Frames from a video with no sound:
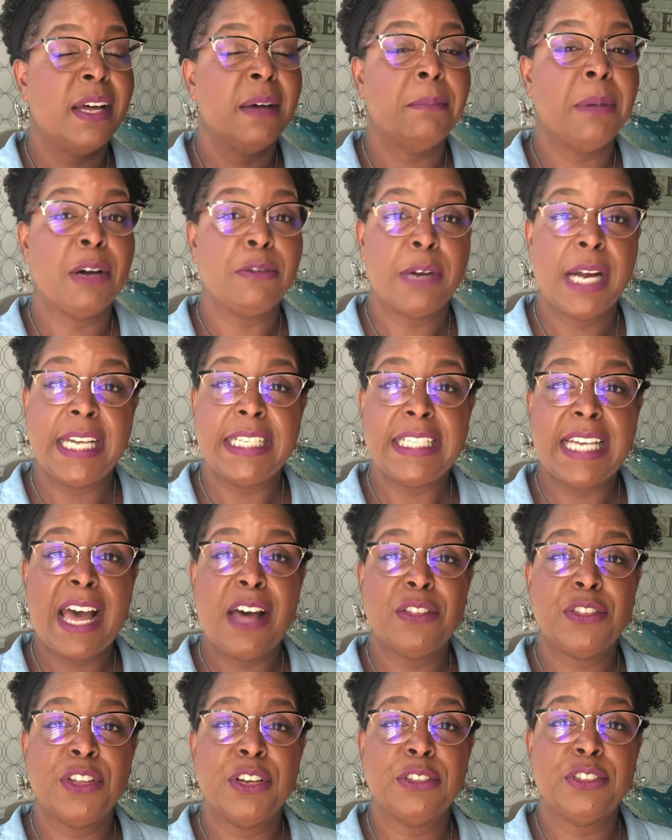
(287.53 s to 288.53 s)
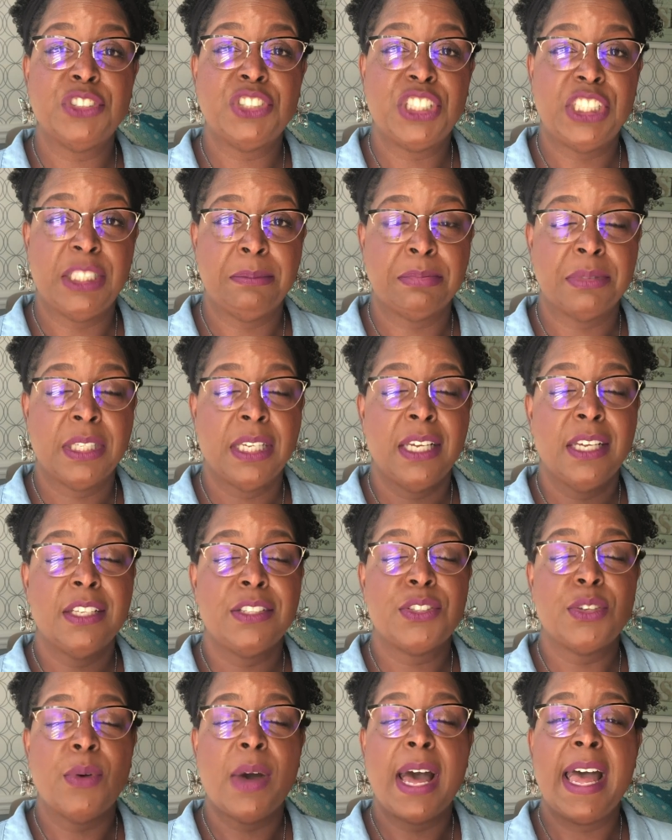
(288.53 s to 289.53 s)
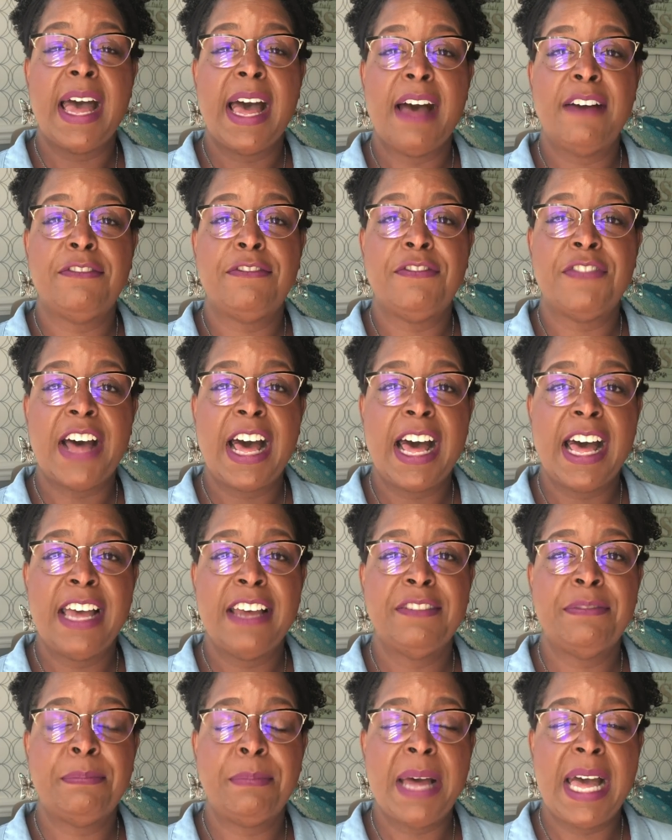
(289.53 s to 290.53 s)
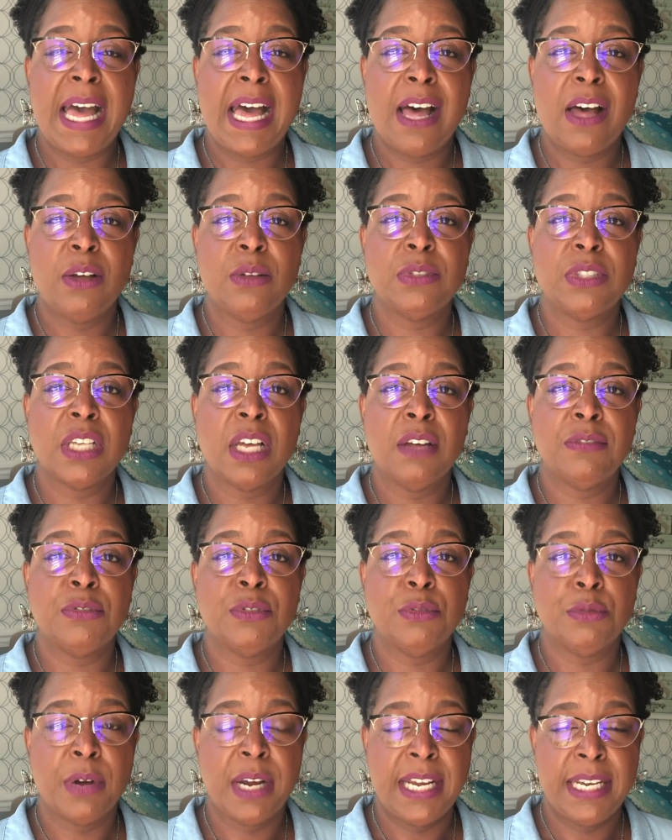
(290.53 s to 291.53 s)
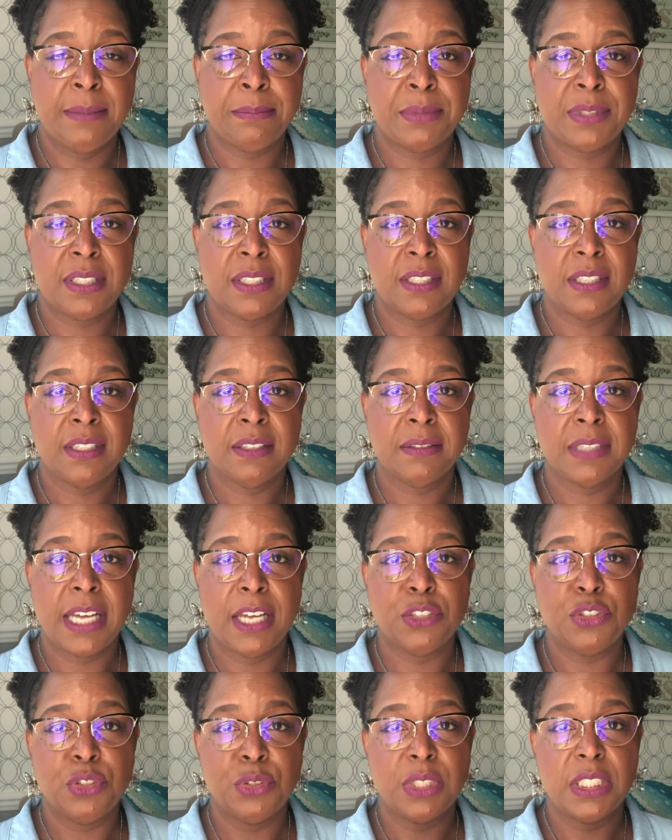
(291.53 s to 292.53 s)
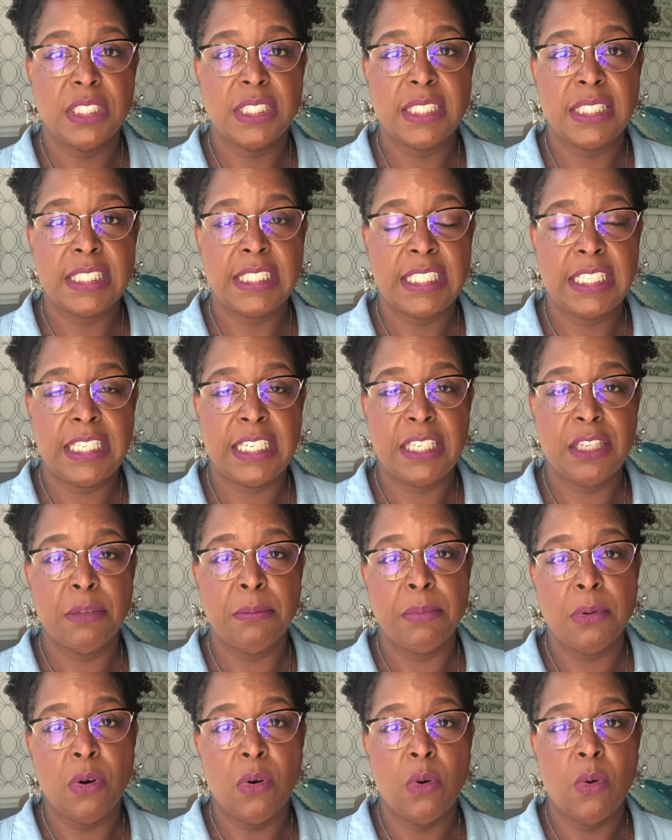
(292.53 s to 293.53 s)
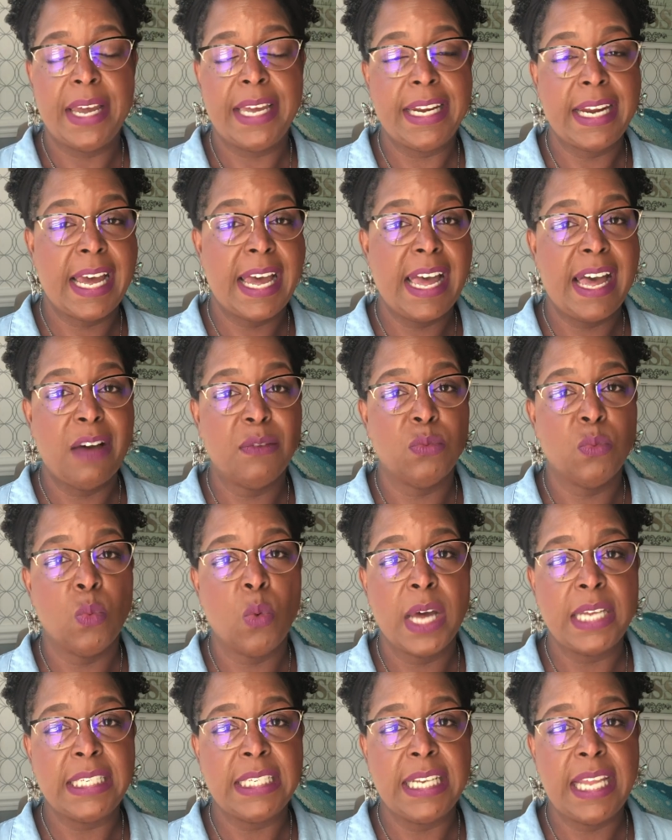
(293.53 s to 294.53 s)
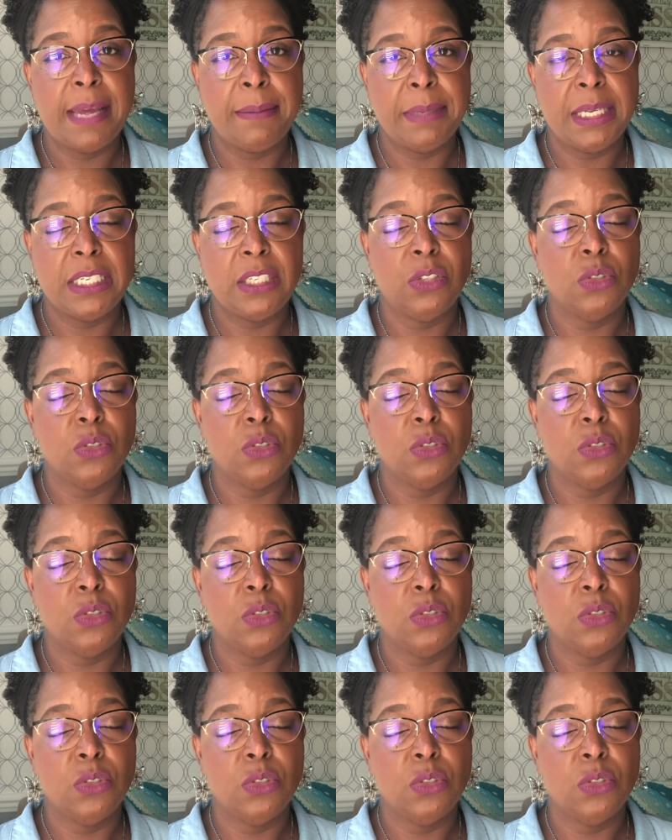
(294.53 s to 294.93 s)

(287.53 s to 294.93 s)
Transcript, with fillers: But right now they're cheap. So I have five pounds of grapes, as you can see in the bowl, and I have one lemon.